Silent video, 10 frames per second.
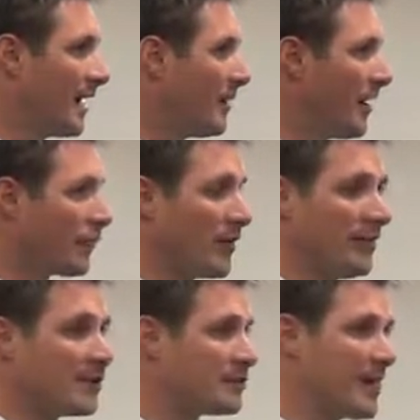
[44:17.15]
And my
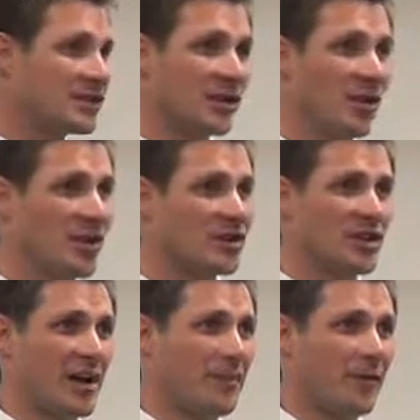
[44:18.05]
friend, this makes the Lord's
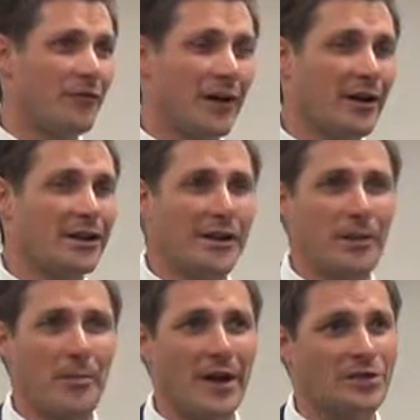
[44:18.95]
Supper a very
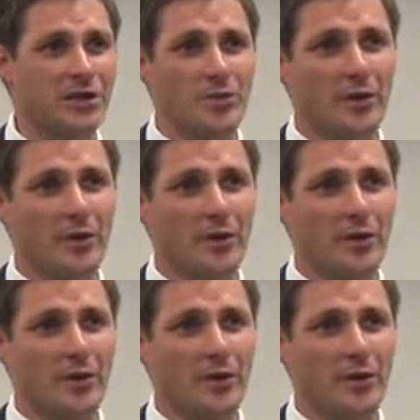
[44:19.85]
dear, precious,